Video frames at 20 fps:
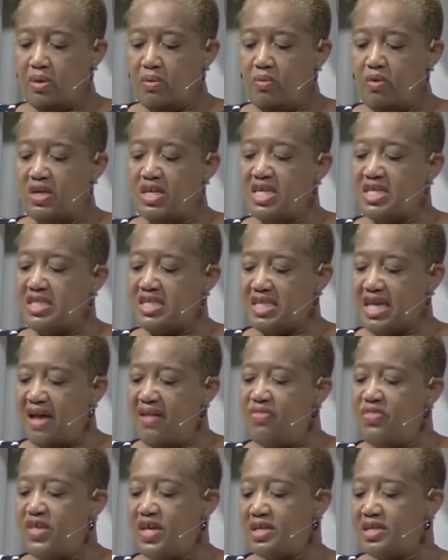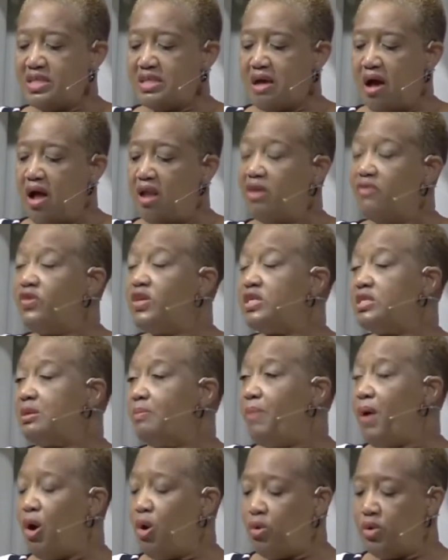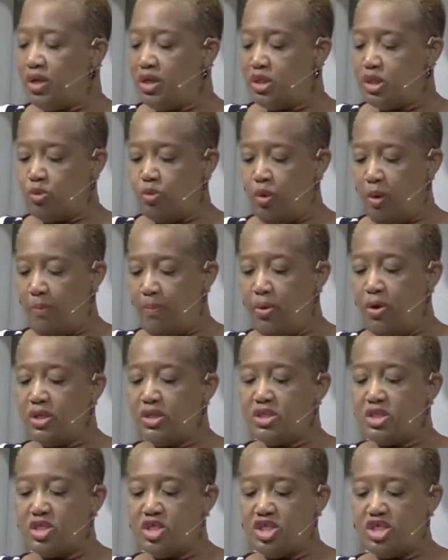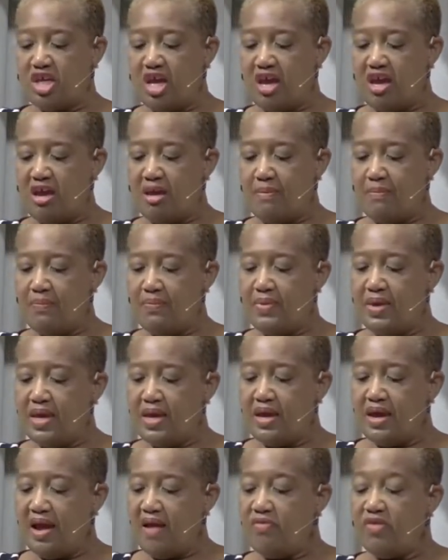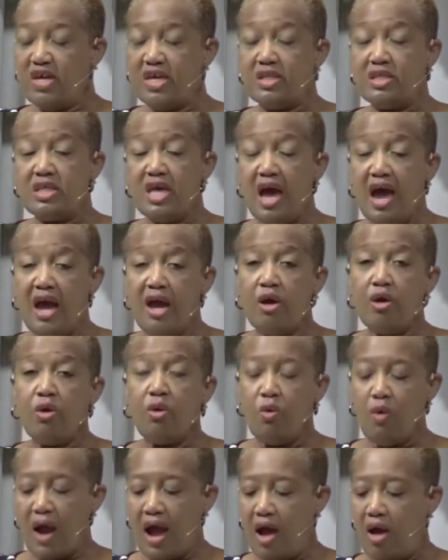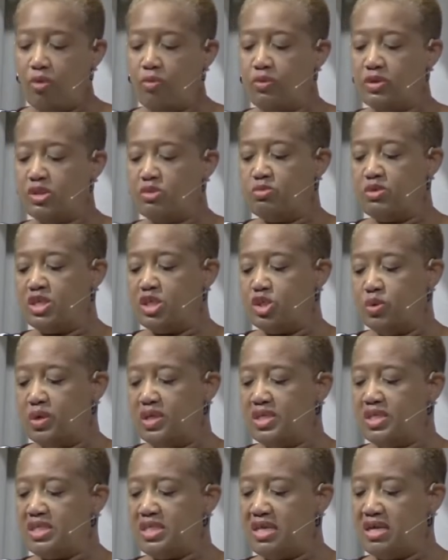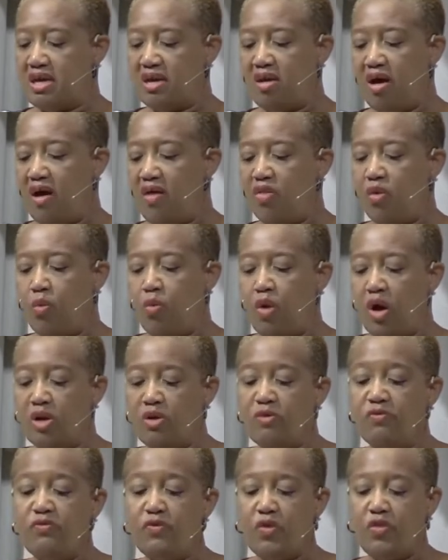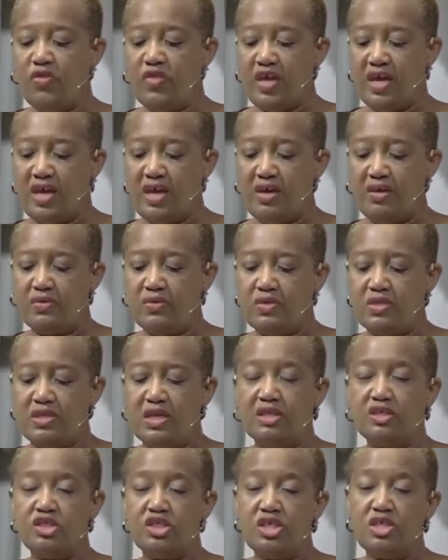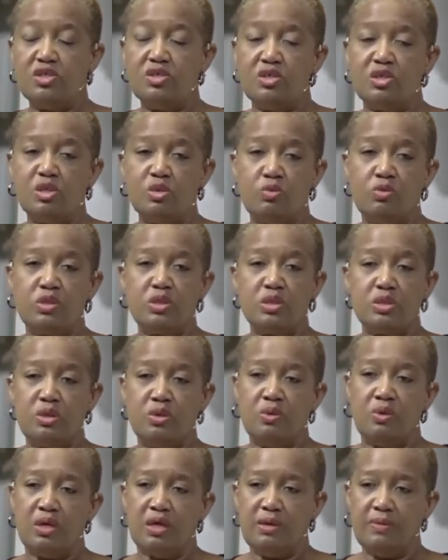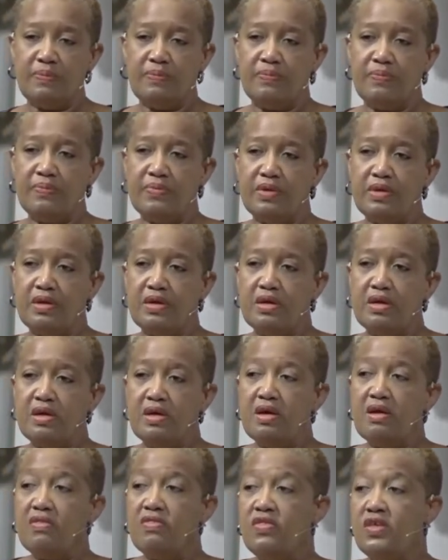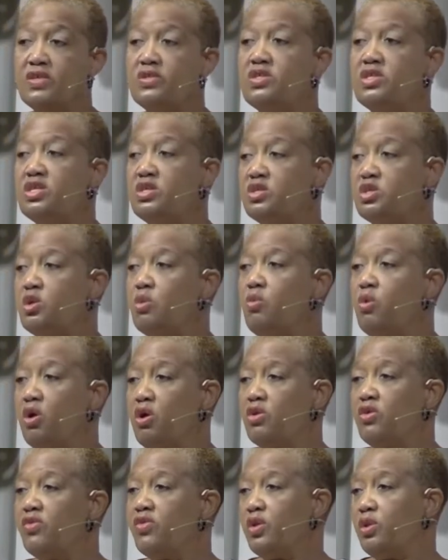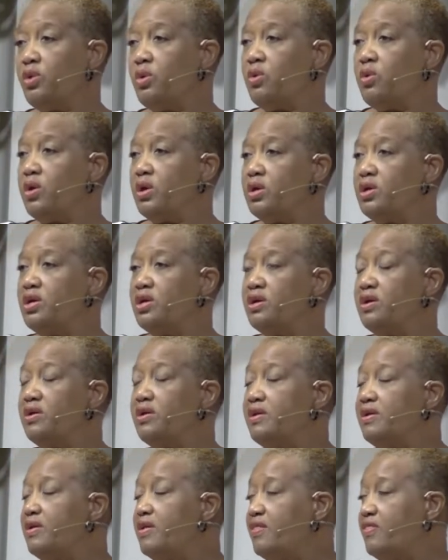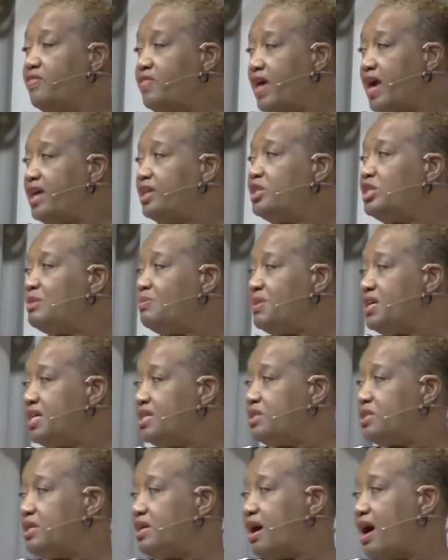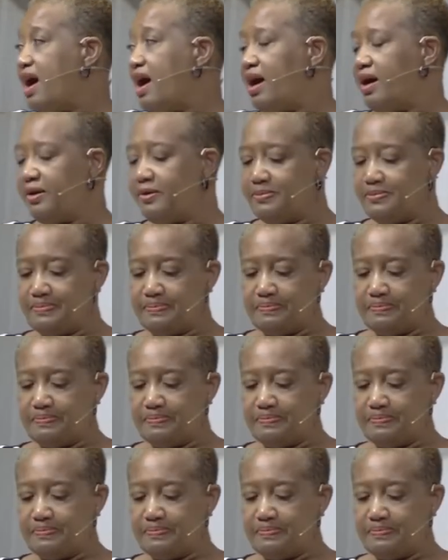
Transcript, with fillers: When he said this, all of his opponents were put to shame, and the entire crowd was rejoicing at all the wonderful things that Jesus was doing. This is the word of the Lord. Thanks be to God.